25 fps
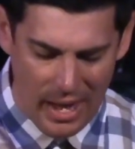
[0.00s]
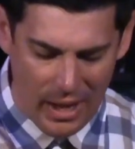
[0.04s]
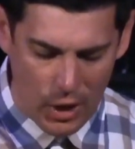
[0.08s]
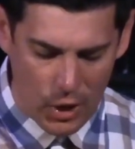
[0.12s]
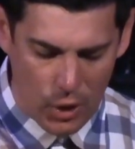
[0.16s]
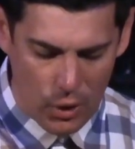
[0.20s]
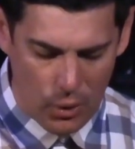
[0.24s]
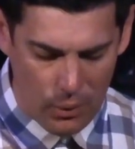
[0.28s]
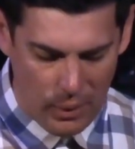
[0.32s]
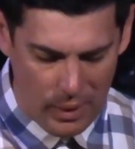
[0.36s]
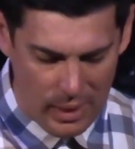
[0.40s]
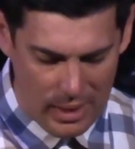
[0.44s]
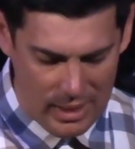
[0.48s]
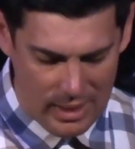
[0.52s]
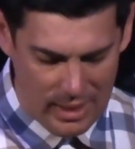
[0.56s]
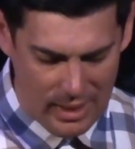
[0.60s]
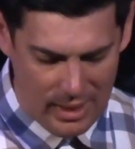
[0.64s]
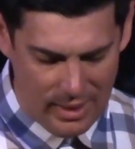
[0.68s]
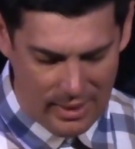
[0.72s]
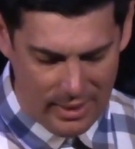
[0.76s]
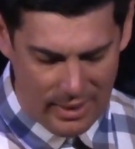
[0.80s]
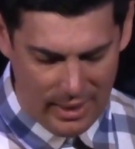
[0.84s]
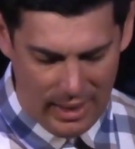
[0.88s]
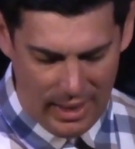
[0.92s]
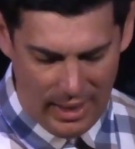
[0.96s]
who
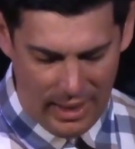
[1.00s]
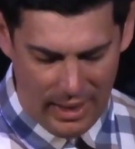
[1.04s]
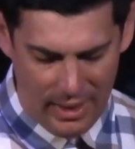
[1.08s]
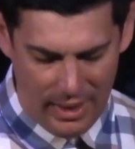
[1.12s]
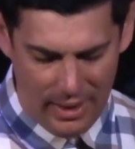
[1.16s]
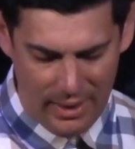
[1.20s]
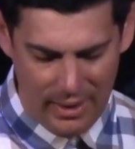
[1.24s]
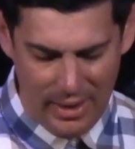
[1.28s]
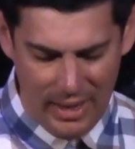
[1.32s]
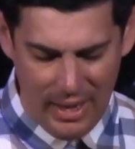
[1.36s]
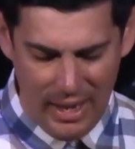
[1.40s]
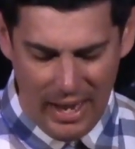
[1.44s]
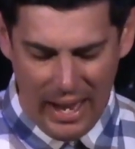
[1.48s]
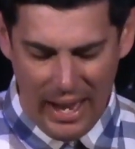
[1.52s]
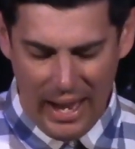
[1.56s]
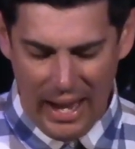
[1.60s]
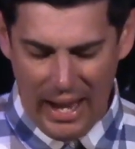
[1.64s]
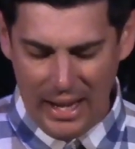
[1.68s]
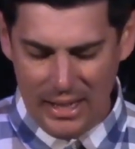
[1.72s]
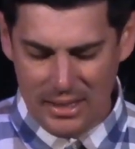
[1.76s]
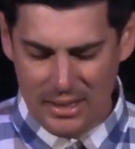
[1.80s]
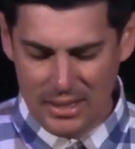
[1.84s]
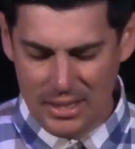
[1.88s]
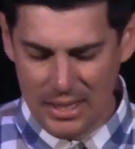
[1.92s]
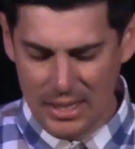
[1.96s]
in
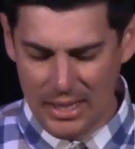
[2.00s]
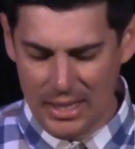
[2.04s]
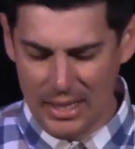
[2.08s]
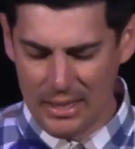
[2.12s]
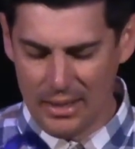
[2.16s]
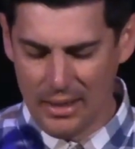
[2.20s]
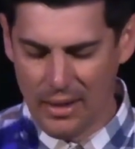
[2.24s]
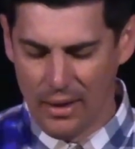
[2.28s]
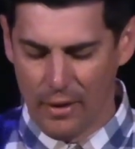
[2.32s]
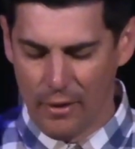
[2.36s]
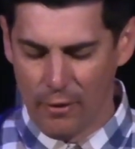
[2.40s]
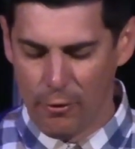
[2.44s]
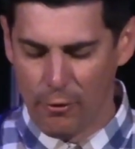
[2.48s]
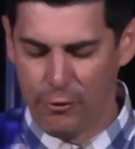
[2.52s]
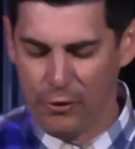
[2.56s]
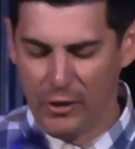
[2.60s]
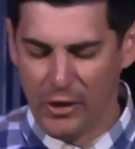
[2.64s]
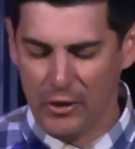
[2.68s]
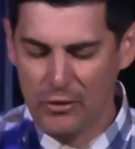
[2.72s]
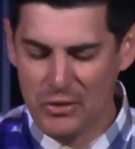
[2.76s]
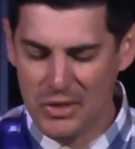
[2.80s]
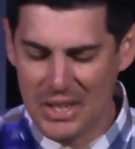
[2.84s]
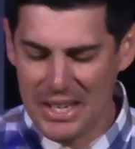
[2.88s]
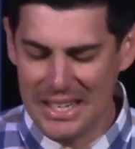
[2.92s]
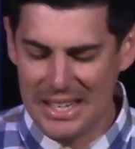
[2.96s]

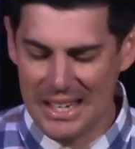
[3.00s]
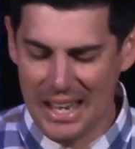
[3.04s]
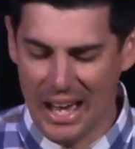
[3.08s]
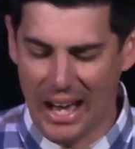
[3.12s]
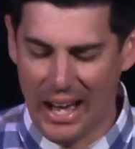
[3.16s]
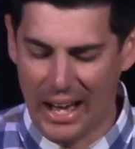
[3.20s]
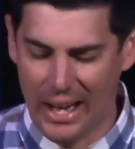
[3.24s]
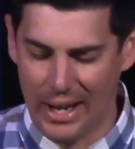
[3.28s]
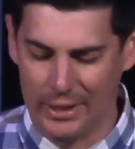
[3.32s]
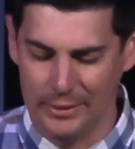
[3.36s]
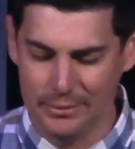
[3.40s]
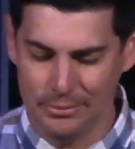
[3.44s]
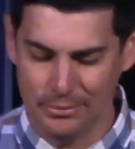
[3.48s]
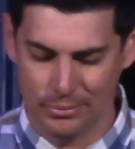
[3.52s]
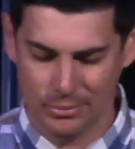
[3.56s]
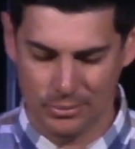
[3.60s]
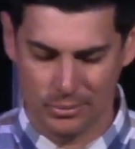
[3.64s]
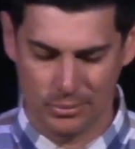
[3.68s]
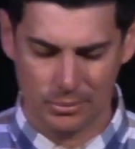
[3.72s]
1859,